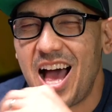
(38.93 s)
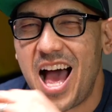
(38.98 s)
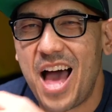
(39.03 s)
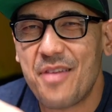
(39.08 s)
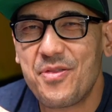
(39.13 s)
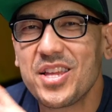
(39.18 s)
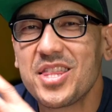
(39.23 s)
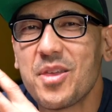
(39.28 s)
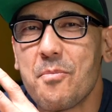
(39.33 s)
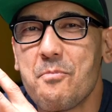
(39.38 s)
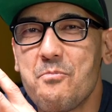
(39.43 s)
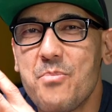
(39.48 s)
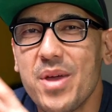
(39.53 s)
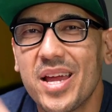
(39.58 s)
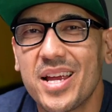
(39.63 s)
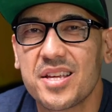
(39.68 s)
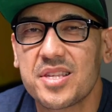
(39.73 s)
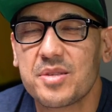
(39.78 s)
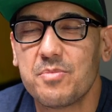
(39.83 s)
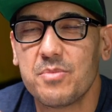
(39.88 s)
I think the
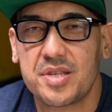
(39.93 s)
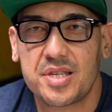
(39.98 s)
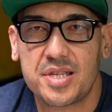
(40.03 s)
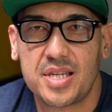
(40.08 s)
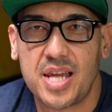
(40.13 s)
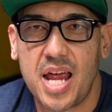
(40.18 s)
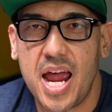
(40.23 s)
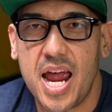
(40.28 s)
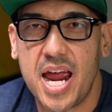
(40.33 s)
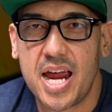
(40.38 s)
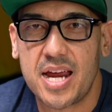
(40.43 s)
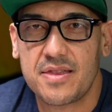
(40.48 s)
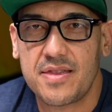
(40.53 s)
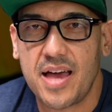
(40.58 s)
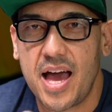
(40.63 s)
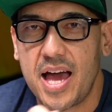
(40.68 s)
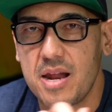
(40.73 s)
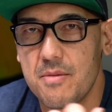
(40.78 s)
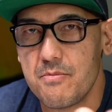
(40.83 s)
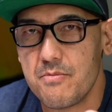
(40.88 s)
biggest mistake
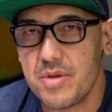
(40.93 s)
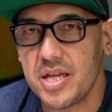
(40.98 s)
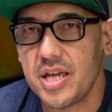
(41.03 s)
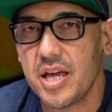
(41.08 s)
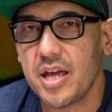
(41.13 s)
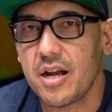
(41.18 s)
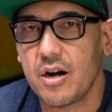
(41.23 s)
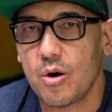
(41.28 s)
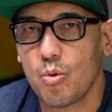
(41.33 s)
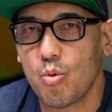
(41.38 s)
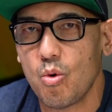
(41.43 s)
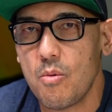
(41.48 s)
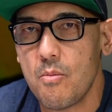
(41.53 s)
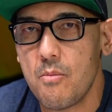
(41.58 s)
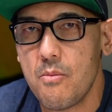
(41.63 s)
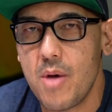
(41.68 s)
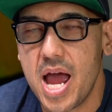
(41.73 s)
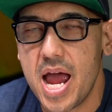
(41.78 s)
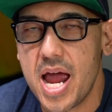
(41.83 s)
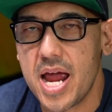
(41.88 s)
that a beginner will
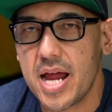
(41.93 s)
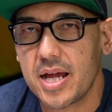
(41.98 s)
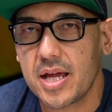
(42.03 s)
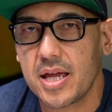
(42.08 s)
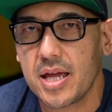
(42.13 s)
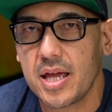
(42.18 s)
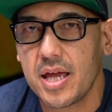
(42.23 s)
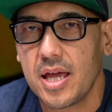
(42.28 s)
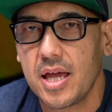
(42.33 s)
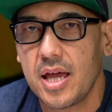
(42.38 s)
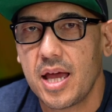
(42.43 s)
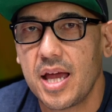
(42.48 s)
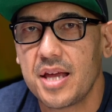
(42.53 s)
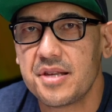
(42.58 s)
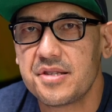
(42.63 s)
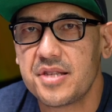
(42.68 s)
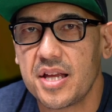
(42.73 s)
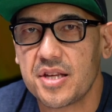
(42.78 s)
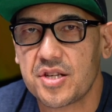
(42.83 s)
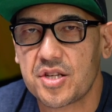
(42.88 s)
make
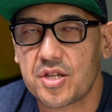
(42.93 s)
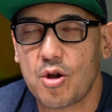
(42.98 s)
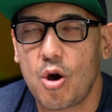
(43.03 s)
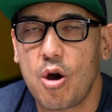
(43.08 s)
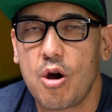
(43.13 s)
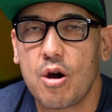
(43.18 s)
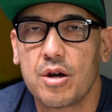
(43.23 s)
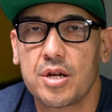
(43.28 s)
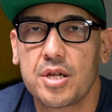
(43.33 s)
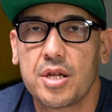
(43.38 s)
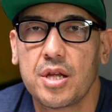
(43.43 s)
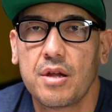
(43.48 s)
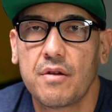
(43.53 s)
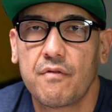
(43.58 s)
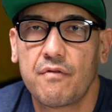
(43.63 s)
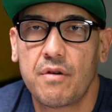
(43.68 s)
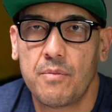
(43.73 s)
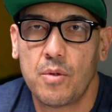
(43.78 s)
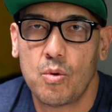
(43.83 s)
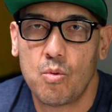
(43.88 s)
is they start
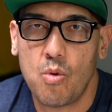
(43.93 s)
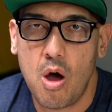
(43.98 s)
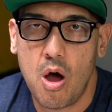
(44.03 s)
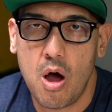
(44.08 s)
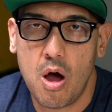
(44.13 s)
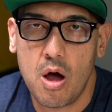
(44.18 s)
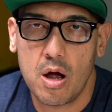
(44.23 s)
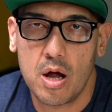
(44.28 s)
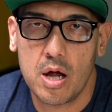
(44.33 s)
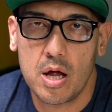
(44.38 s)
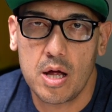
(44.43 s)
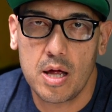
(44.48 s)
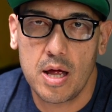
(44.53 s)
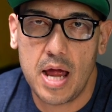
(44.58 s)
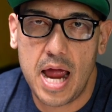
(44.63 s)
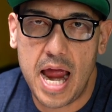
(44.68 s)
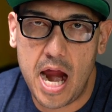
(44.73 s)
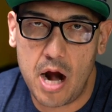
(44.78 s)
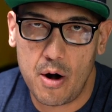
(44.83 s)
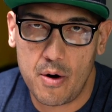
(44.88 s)
from the wrong
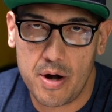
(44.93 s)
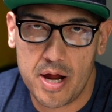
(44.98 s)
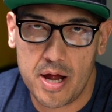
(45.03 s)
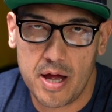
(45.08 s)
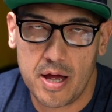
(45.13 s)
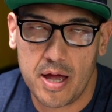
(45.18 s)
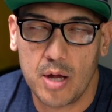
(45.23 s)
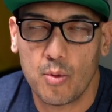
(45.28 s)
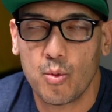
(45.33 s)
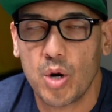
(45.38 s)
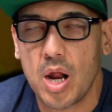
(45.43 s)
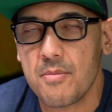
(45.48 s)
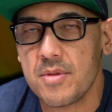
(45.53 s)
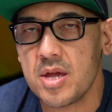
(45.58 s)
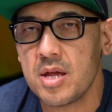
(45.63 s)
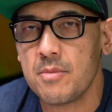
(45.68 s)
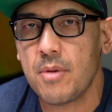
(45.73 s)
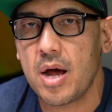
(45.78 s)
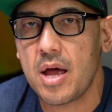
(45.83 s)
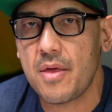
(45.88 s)
area. And what I
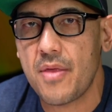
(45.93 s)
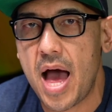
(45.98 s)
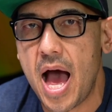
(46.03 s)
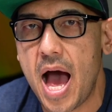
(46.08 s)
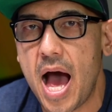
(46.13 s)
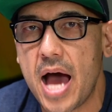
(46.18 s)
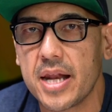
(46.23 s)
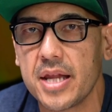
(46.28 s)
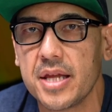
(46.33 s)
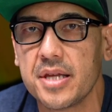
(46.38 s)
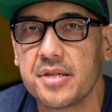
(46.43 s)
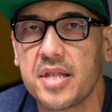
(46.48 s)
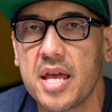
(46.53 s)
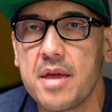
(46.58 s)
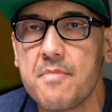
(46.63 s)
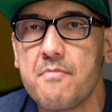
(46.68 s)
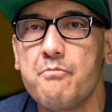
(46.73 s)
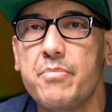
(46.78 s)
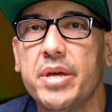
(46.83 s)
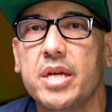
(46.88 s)
mean by that is
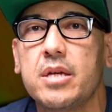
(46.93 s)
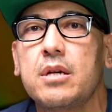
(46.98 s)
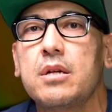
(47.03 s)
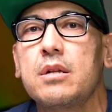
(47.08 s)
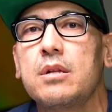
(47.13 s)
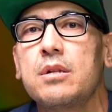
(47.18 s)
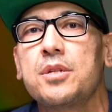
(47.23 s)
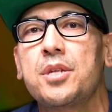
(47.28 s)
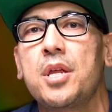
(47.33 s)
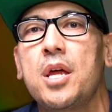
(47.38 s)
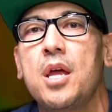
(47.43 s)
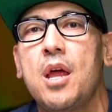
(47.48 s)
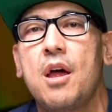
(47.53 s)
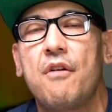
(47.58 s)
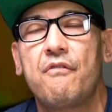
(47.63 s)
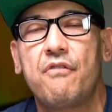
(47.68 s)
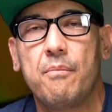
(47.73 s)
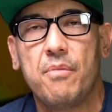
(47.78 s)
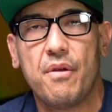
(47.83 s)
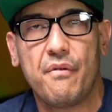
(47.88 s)
they build
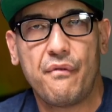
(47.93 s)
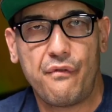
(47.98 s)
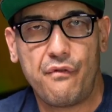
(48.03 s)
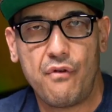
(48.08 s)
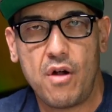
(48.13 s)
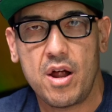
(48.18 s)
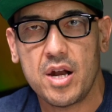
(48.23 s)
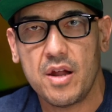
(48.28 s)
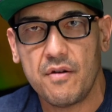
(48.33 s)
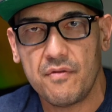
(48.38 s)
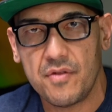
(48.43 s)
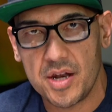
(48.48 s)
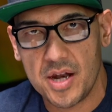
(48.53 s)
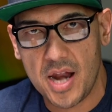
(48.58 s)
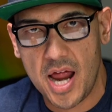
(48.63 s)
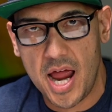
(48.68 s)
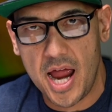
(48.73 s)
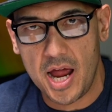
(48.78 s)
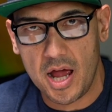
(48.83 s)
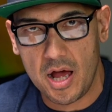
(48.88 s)
from the front of the
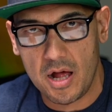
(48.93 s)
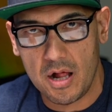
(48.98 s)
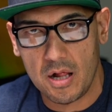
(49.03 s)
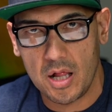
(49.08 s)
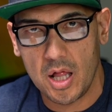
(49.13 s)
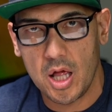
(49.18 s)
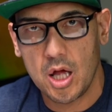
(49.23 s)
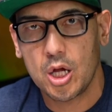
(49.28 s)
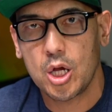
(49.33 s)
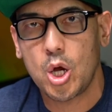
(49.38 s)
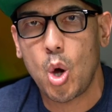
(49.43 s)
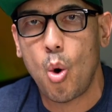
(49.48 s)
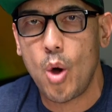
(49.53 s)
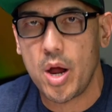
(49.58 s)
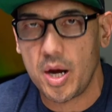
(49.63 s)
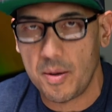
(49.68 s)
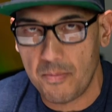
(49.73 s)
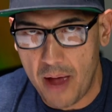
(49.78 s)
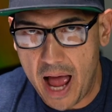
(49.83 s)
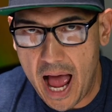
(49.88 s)
nail
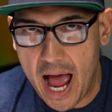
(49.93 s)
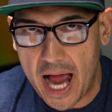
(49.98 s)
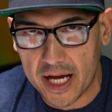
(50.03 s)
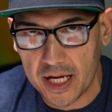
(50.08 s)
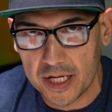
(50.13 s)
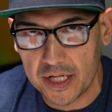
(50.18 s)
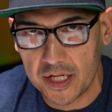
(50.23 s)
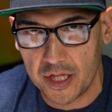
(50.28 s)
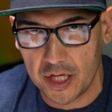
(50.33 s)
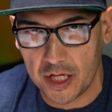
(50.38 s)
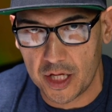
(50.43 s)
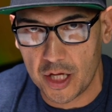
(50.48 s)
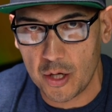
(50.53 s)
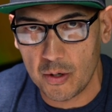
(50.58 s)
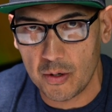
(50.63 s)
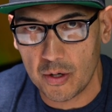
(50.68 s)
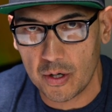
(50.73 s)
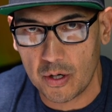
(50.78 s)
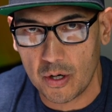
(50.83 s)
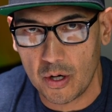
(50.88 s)
going back to the
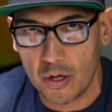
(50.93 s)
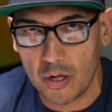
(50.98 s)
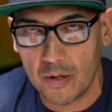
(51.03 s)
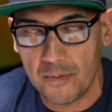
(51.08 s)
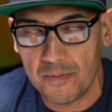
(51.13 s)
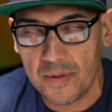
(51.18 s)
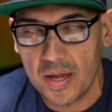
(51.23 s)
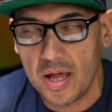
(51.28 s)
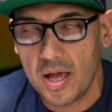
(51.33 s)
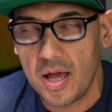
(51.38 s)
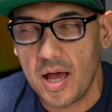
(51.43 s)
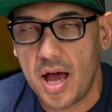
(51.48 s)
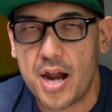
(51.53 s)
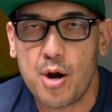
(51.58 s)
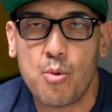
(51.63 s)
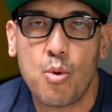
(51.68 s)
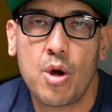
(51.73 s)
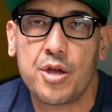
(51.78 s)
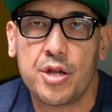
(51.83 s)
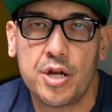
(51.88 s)
cuticle. I
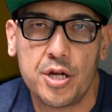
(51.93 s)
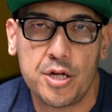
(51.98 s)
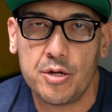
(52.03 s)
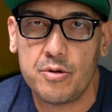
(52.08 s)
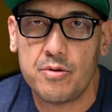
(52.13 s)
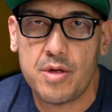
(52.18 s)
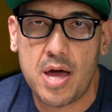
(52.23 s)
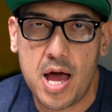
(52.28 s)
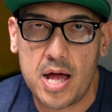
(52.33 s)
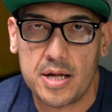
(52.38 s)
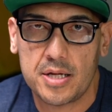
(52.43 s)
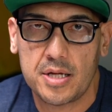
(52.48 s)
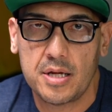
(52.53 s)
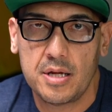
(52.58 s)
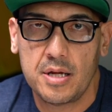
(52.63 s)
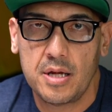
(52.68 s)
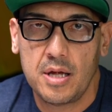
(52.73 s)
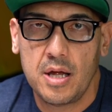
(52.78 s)
don't want you to do that.